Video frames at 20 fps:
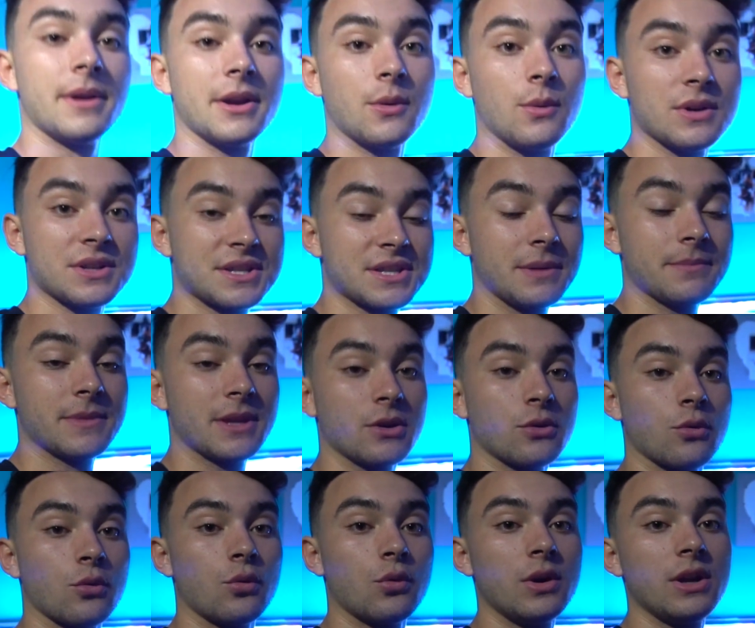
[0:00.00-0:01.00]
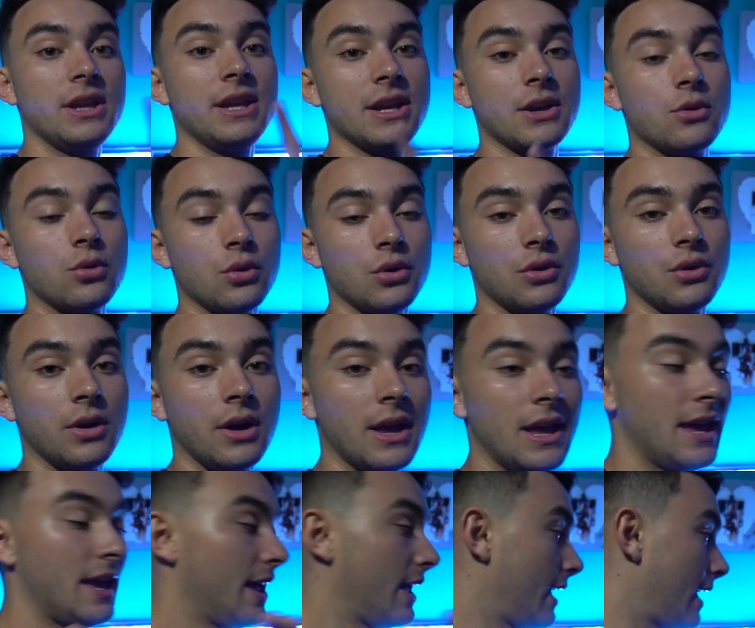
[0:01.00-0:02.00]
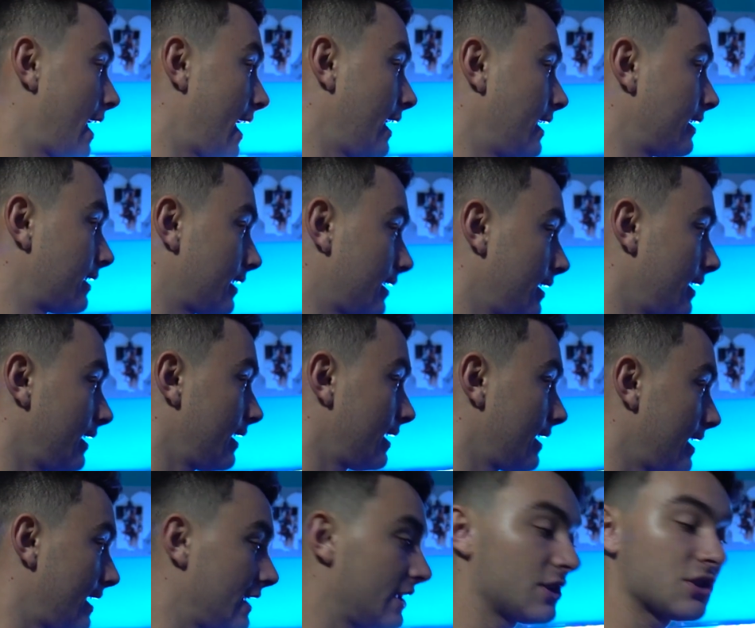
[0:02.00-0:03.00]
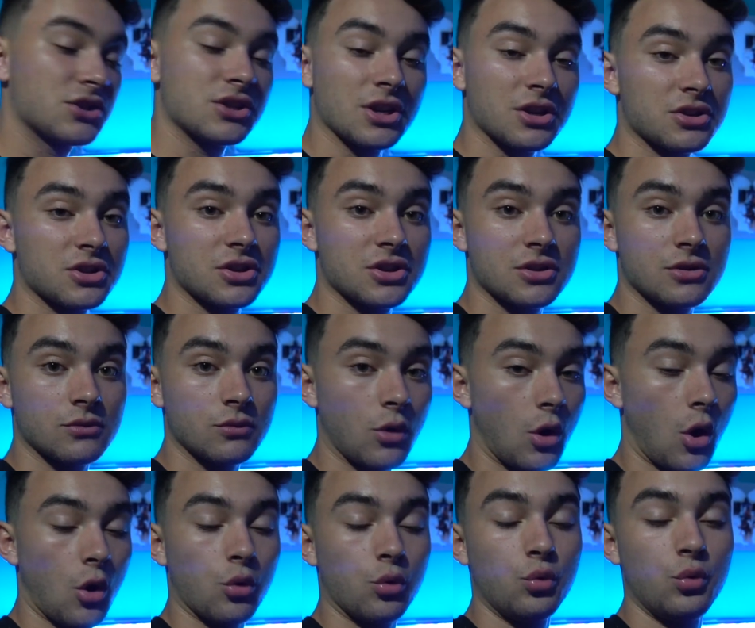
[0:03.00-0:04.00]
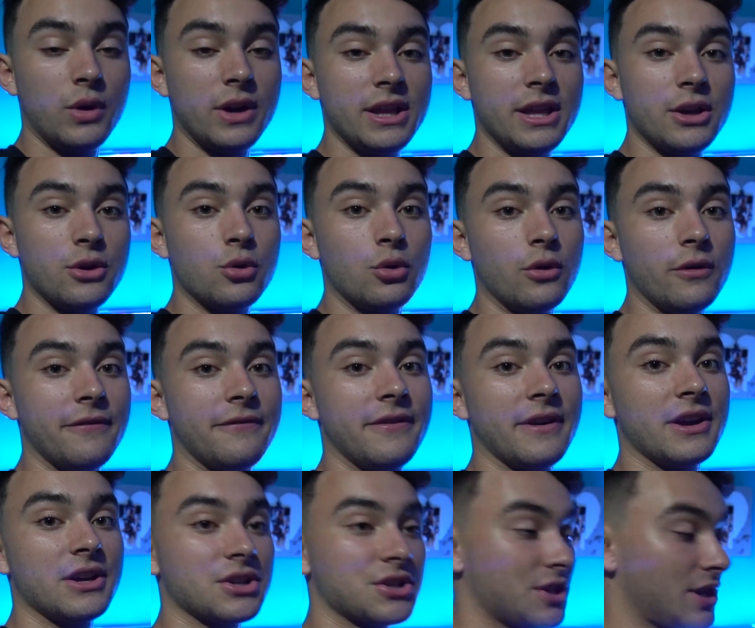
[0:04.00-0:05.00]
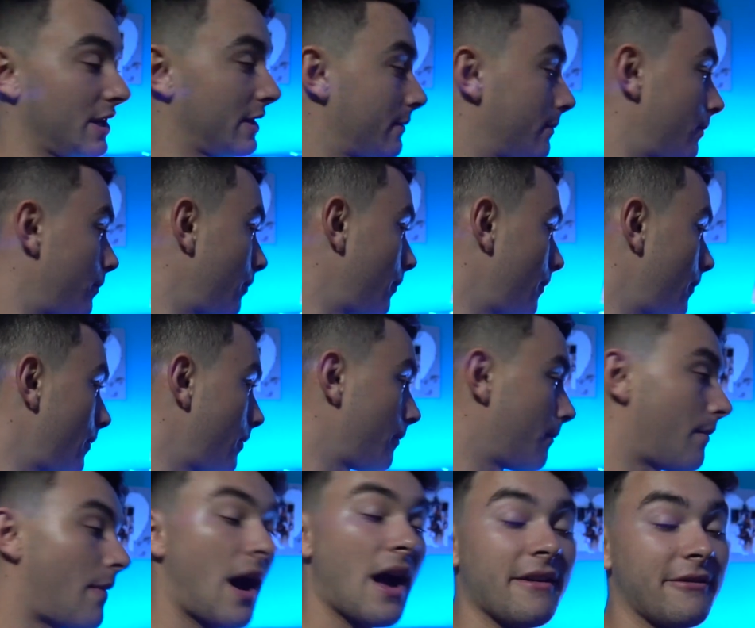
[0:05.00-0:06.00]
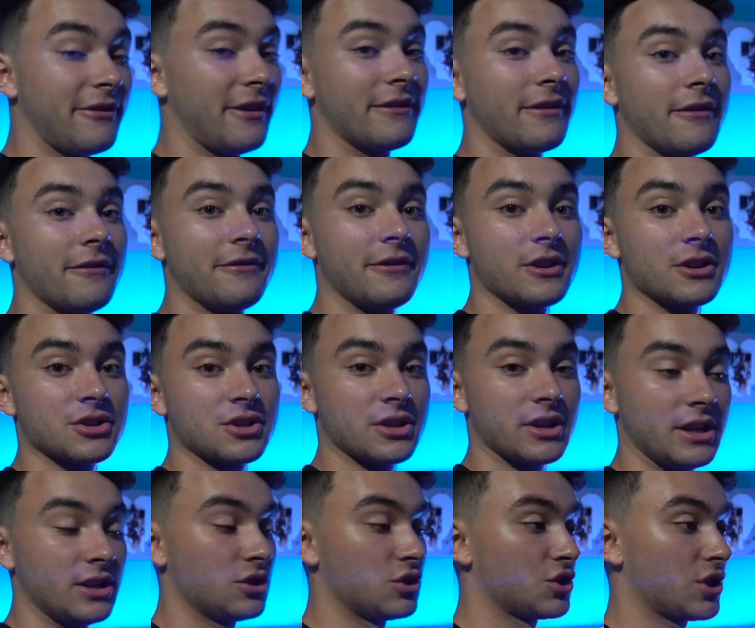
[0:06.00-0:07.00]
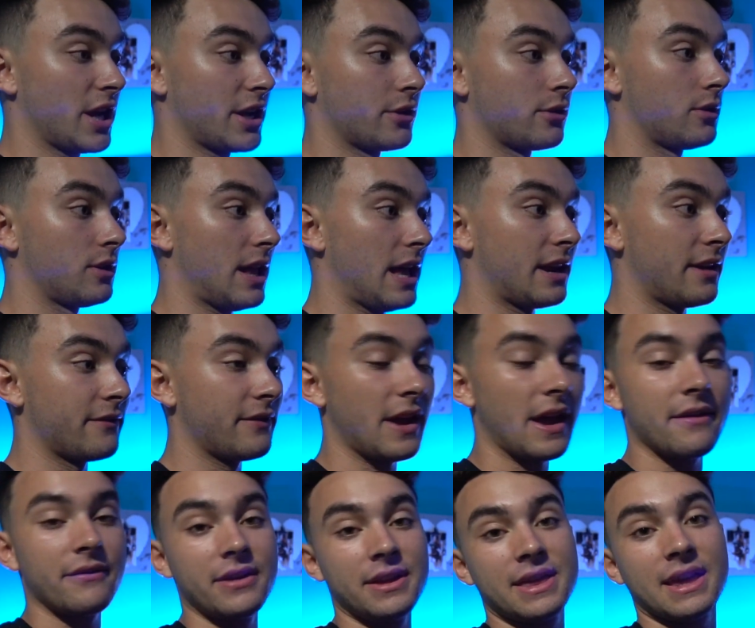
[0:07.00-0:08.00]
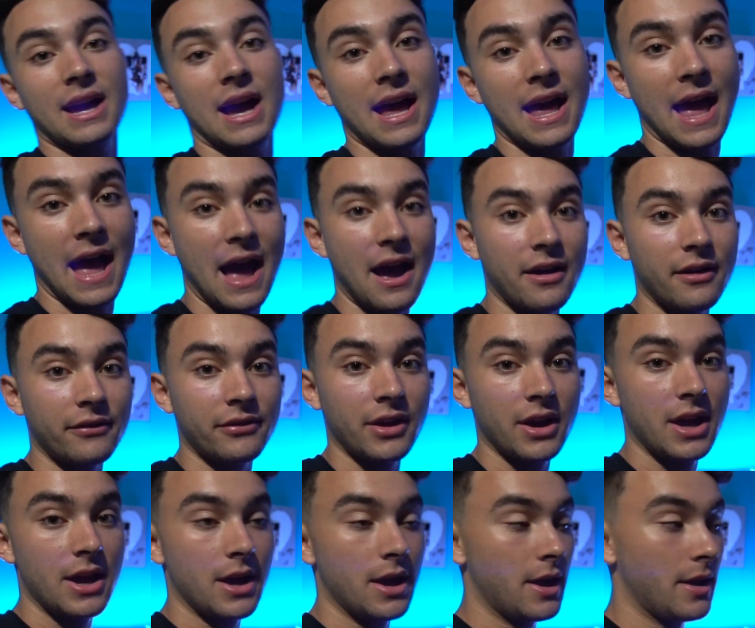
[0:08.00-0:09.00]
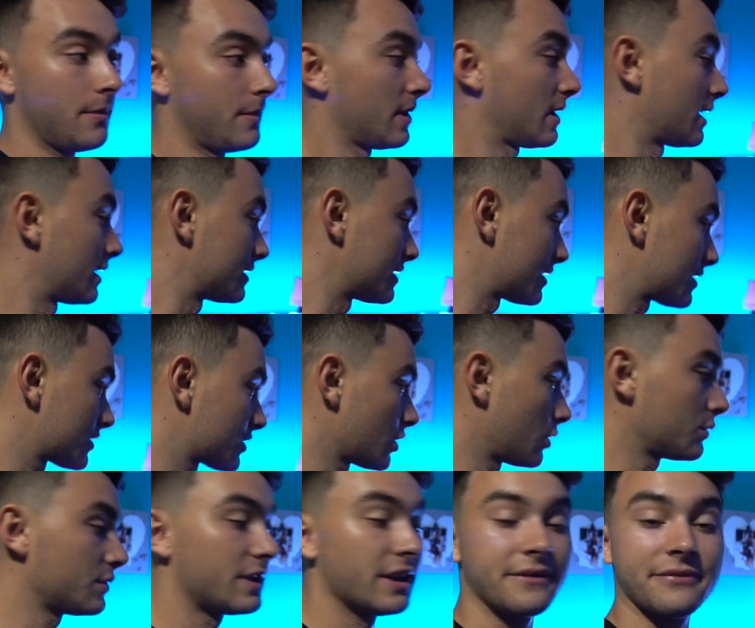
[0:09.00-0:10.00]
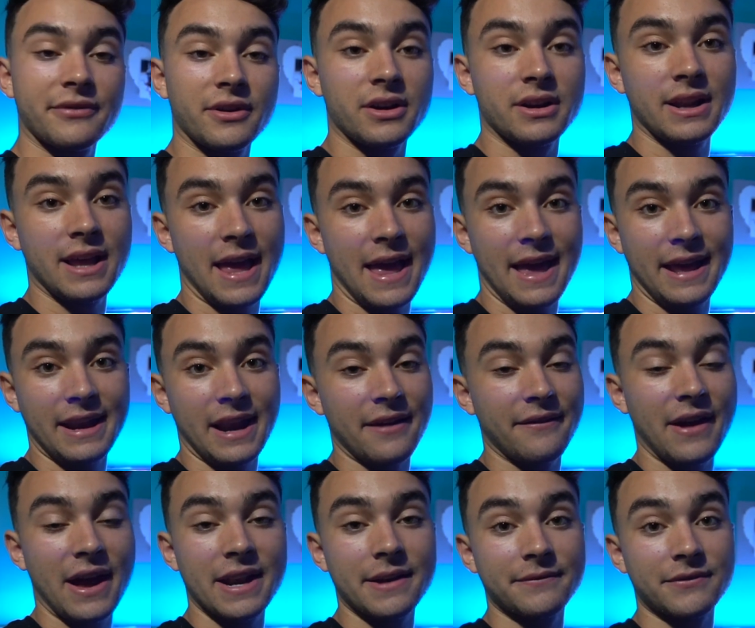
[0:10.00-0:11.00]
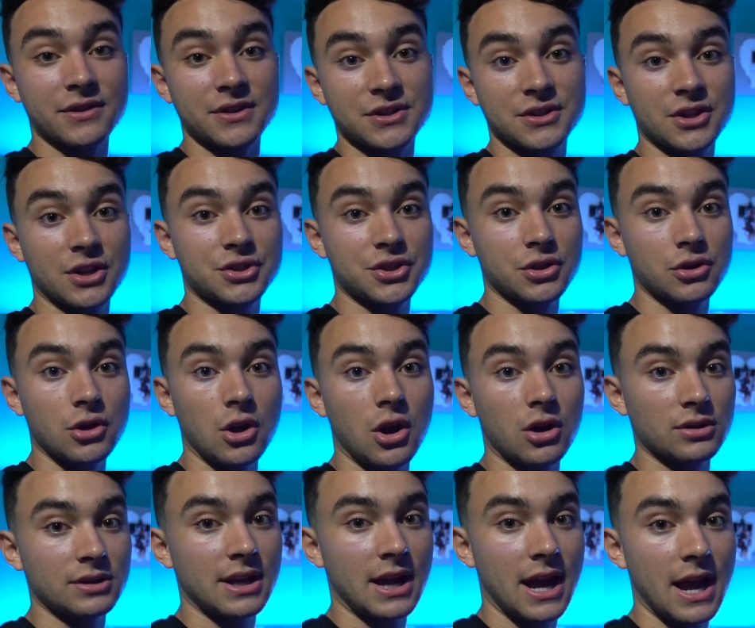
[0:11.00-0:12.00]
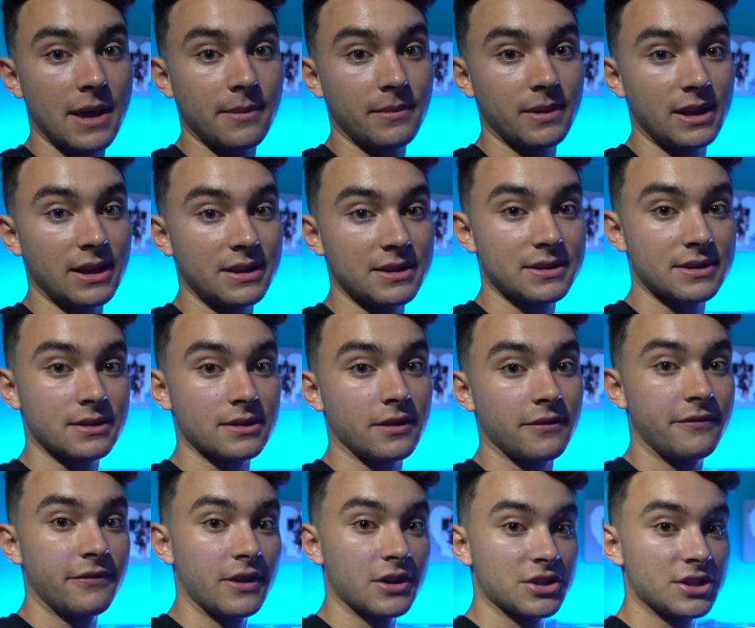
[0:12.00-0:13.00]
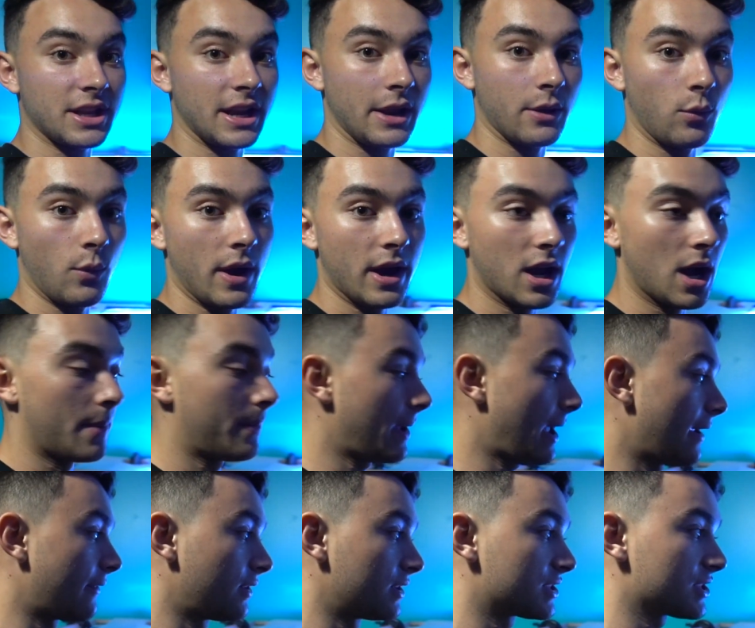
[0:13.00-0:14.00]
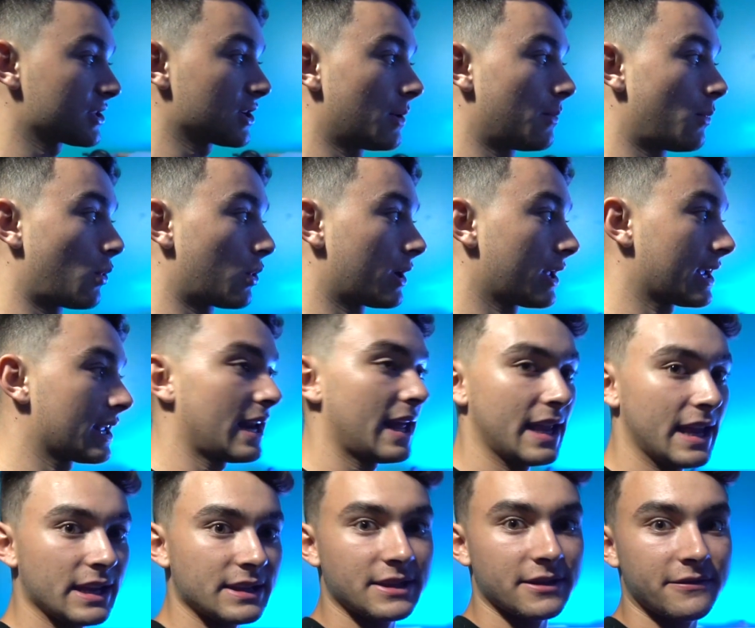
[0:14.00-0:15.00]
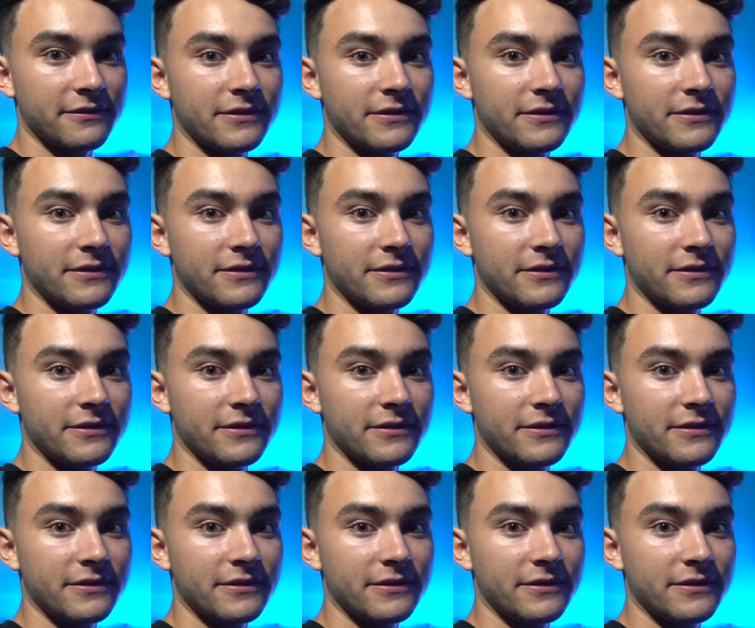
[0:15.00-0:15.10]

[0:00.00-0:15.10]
but it was something really cool, and he's just a really cool fish and my favorite fish in general out of everything I have, because it's so different and I've had him for such a long time, and it's the fish that I wake up every single morning and I get to